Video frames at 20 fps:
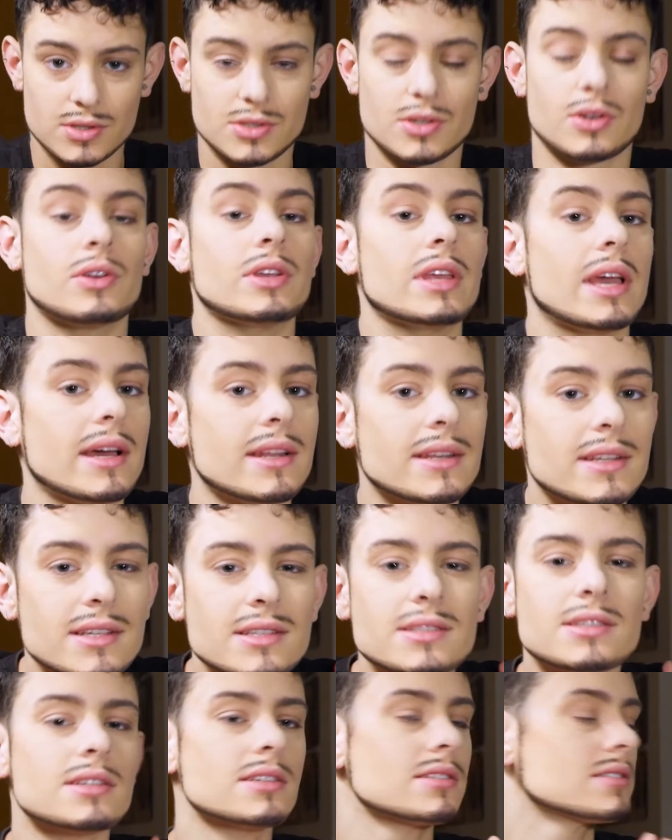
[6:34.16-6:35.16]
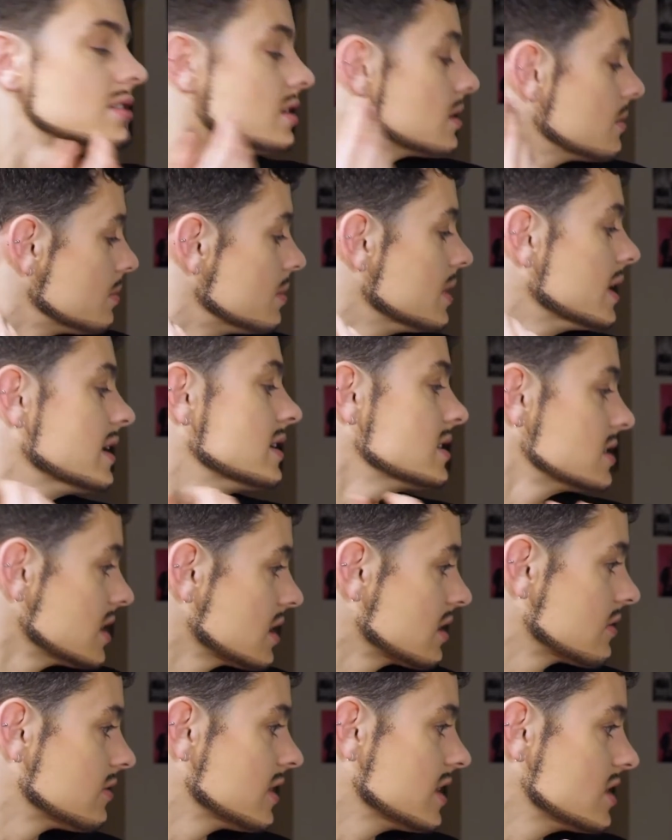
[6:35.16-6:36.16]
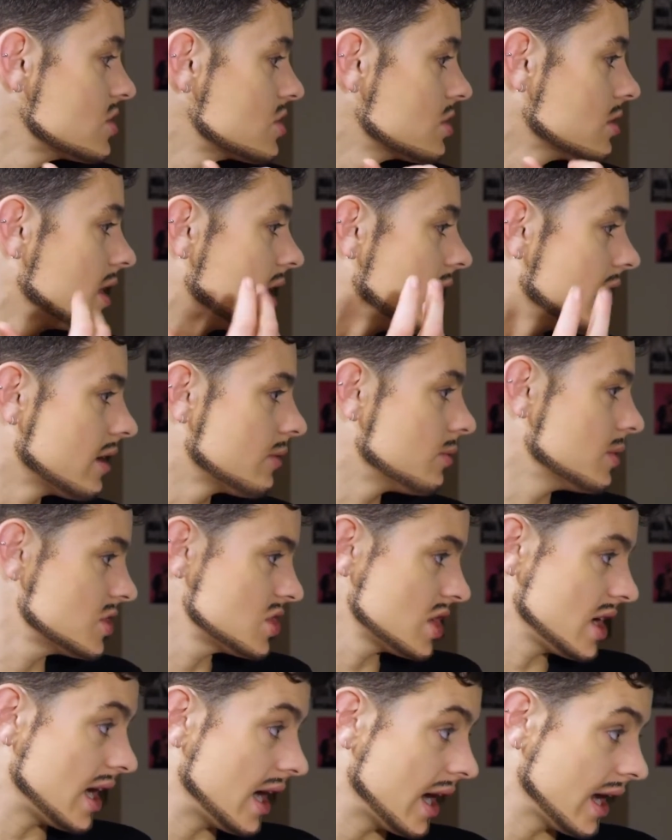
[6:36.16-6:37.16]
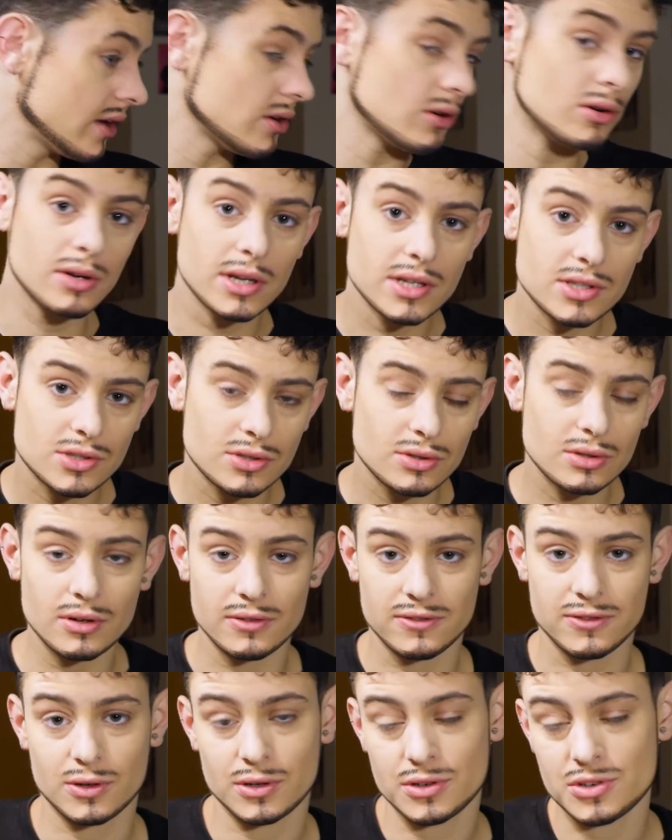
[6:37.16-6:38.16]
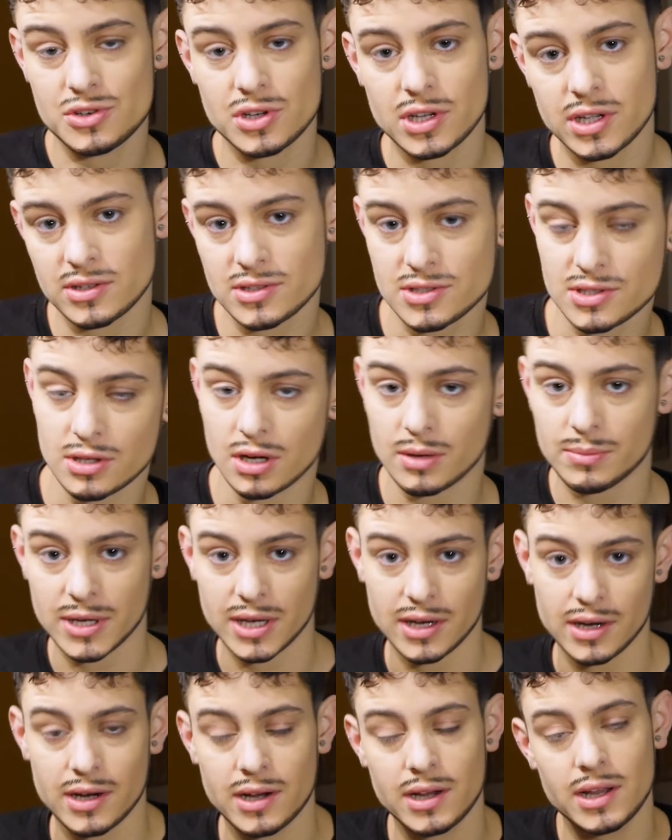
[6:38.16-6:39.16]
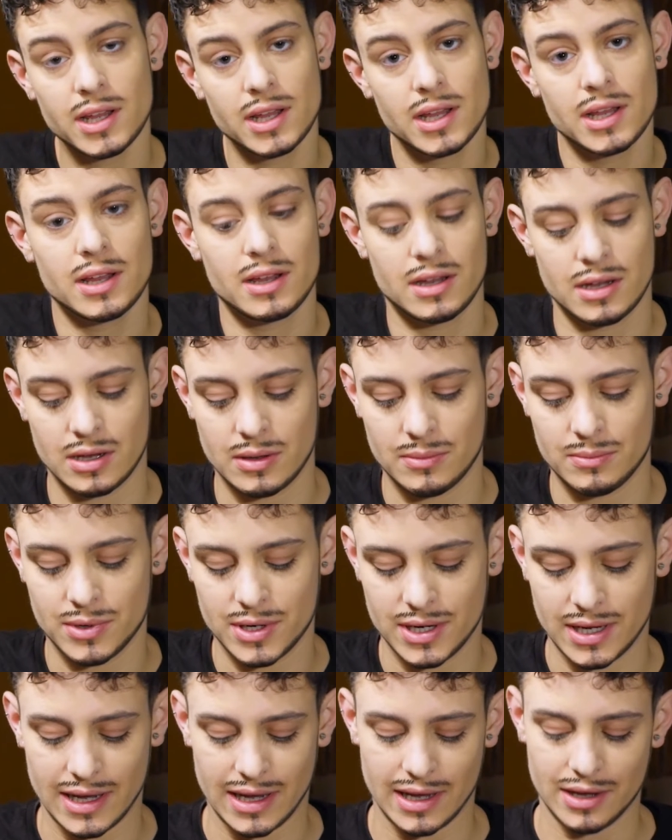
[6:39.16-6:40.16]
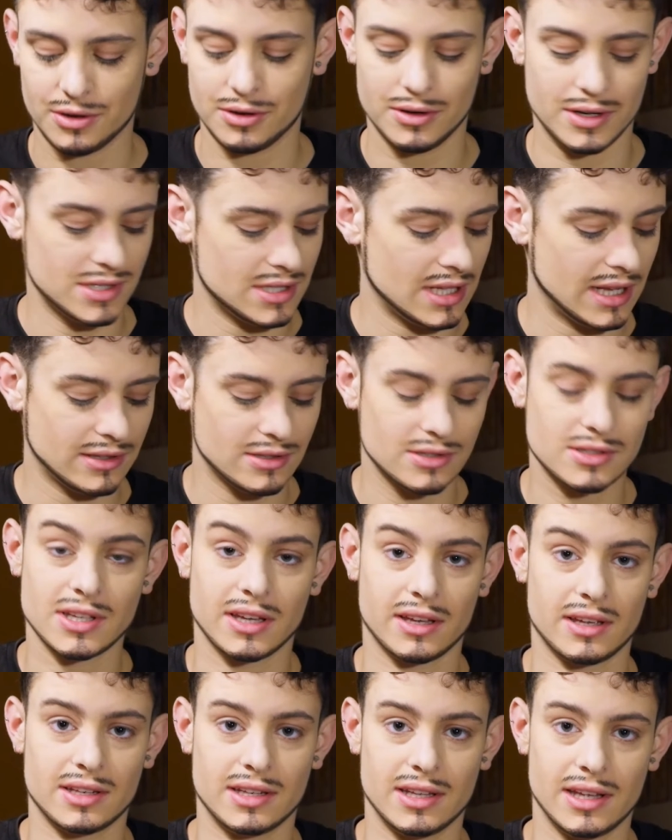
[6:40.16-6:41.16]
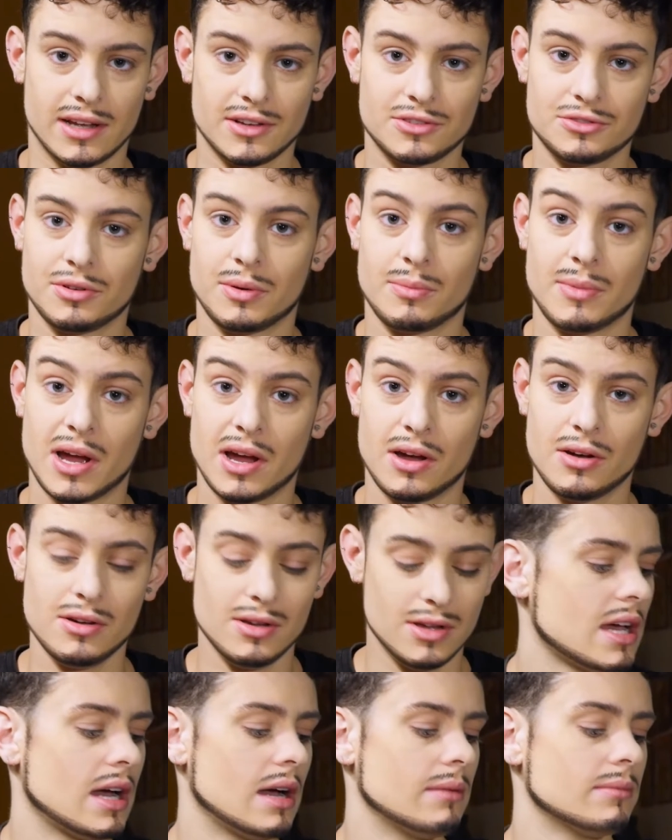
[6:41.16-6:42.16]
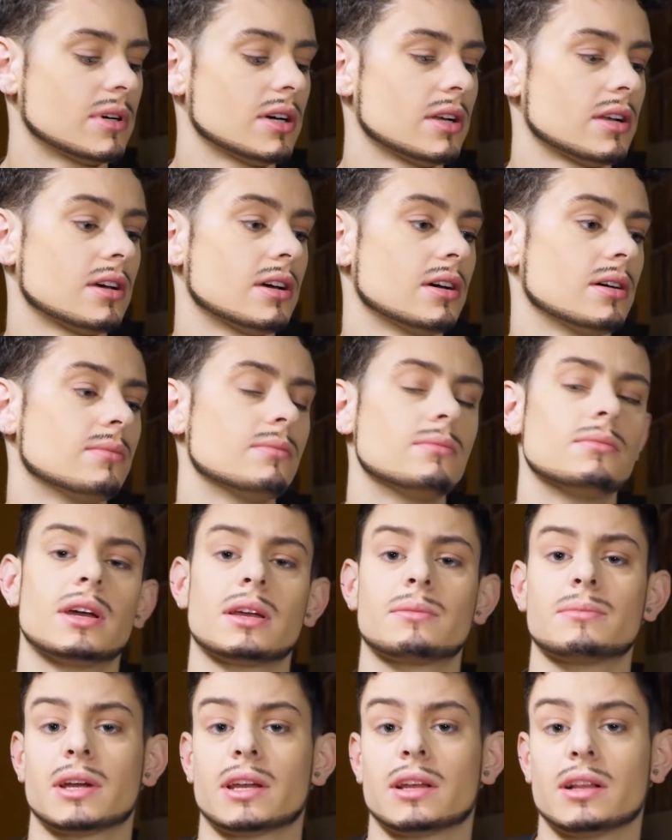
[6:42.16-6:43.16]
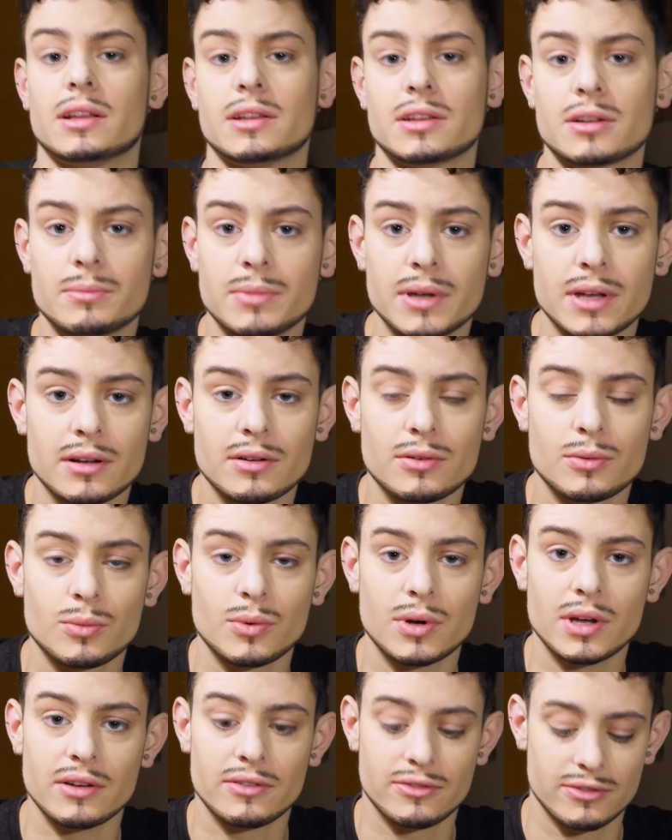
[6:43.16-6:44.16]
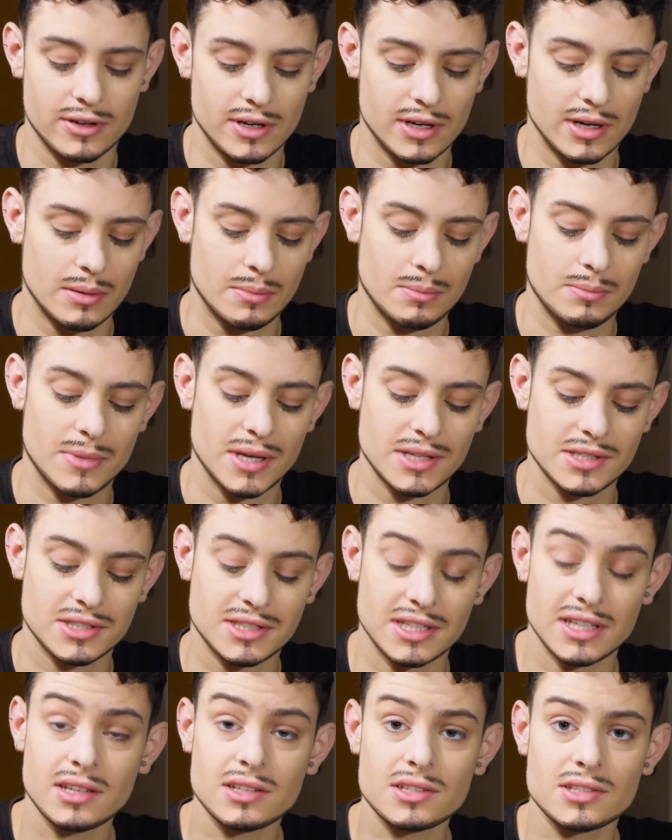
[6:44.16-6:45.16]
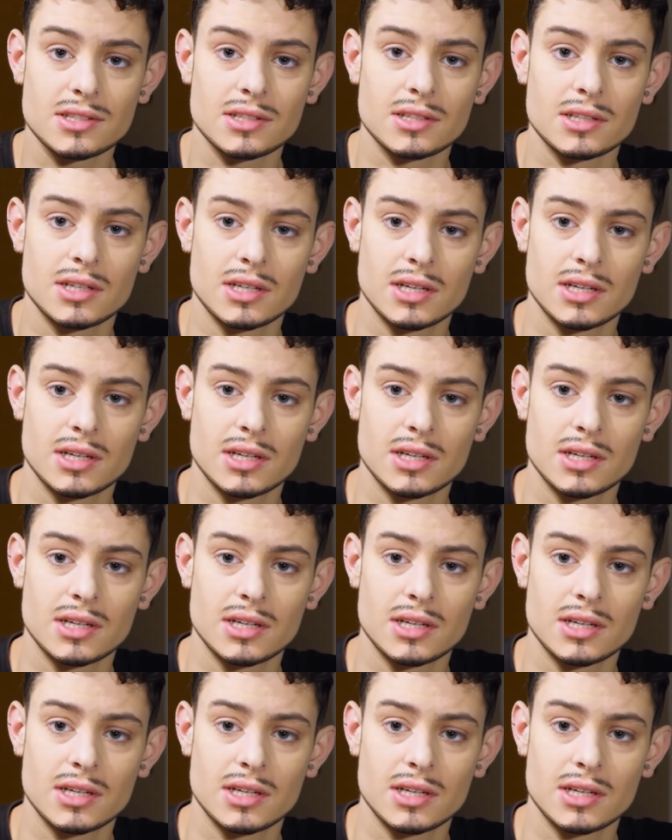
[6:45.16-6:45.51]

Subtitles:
So yeah, this is the basic facial hair, which I always do. Of course you can stop here, but I always like to take it the extra mile. I'm gonna make my glitter beard with Mastix.